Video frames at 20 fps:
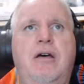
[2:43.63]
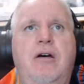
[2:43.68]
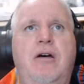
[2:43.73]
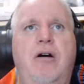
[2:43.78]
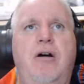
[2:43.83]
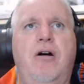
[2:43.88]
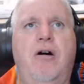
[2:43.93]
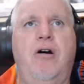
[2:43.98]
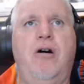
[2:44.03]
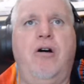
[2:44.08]

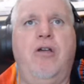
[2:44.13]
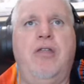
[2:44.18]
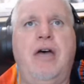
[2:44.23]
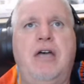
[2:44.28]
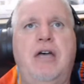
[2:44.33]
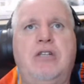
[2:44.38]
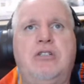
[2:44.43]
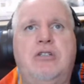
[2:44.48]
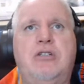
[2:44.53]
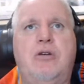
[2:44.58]
All
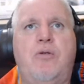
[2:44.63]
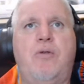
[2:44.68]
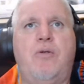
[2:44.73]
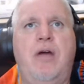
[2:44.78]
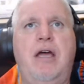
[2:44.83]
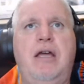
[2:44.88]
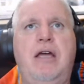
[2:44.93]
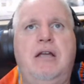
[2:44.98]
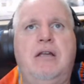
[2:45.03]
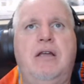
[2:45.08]
that's
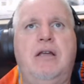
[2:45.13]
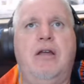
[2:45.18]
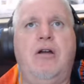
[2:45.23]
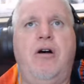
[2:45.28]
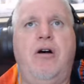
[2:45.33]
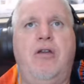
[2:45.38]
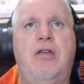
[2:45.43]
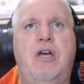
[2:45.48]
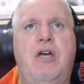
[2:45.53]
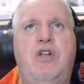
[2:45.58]
great and
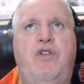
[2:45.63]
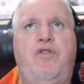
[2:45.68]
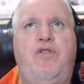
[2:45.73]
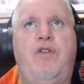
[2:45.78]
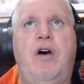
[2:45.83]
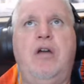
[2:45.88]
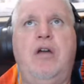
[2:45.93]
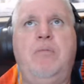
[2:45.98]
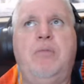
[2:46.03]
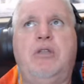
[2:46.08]
all that's
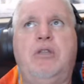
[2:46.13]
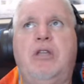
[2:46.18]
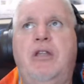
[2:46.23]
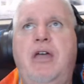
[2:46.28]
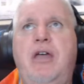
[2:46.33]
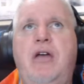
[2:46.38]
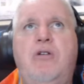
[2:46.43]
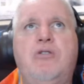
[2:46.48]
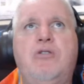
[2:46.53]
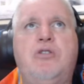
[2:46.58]
fun, but the
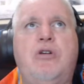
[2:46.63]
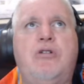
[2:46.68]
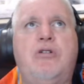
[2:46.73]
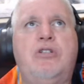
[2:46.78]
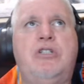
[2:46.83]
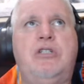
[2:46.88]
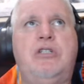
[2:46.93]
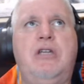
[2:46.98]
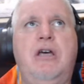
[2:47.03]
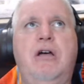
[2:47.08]
Lakers are
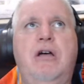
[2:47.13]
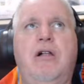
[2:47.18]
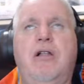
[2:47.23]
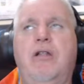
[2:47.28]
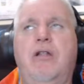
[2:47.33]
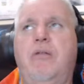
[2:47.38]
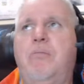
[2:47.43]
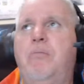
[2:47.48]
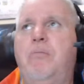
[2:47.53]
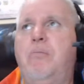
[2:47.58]

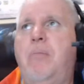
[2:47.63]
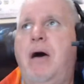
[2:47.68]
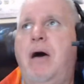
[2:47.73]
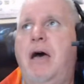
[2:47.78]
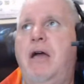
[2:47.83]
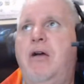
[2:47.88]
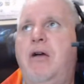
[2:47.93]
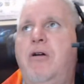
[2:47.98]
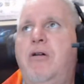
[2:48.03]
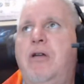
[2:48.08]
still
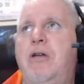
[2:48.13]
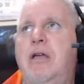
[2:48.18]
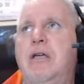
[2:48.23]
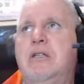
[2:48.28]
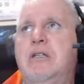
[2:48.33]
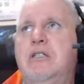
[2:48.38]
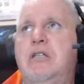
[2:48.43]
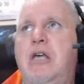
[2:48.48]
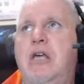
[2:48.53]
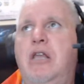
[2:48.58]
mired
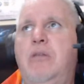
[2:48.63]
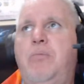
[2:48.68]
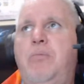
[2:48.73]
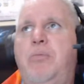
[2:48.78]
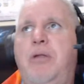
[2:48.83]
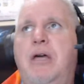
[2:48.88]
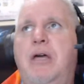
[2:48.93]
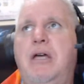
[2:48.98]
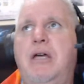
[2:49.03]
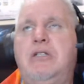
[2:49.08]
in 10th
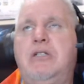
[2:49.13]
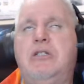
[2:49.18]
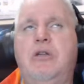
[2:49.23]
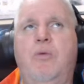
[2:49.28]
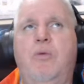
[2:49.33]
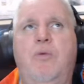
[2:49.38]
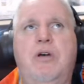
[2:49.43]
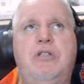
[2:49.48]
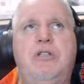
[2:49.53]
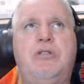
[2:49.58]
place in
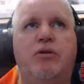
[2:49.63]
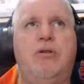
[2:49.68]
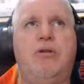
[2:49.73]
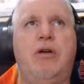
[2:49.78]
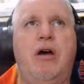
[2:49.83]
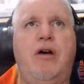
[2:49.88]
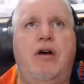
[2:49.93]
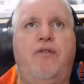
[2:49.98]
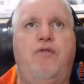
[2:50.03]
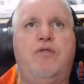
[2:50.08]
the Western
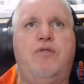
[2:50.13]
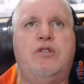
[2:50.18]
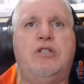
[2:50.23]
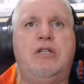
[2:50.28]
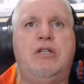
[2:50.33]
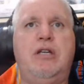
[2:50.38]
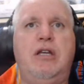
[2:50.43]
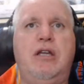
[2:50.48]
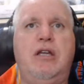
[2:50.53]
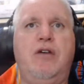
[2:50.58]

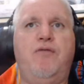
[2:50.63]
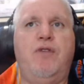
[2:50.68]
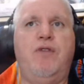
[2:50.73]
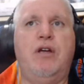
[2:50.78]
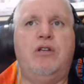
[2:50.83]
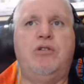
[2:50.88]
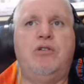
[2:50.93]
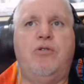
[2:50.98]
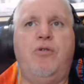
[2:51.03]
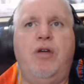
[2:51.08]
Conference, needing a
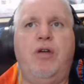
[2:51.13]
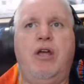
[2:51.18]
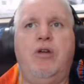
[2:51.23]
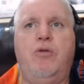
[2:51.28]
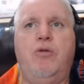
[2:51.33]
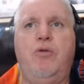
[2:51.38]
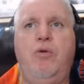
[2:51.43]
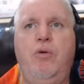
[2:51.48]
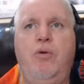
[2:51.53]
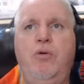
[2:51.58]
victory.
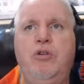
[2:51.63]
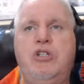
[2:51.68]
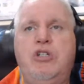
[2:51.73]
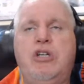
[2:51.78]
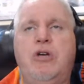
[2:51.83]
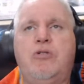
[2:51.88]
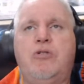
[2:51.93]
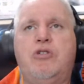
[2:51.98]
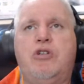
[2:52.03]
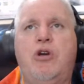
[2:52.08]
And who
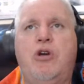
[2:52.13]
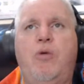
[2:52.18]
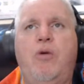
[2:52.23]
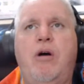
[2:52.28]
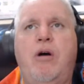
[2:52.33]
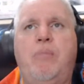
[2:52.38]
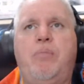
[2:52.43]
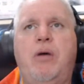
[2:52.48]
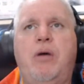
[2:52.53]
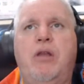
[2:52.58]
shall show
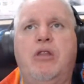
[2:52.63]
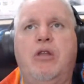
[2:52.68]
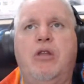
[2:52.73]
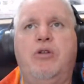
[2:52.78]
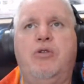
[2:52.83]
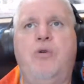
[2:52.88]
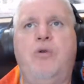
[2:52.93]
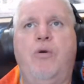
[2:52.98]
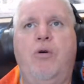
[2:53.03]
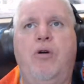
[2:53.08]
up on the
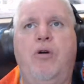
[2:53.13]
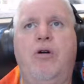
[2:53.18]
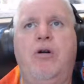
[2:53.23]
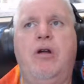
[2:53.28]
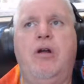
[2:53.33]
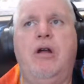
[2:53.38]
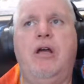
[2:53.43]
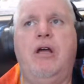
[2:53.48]
door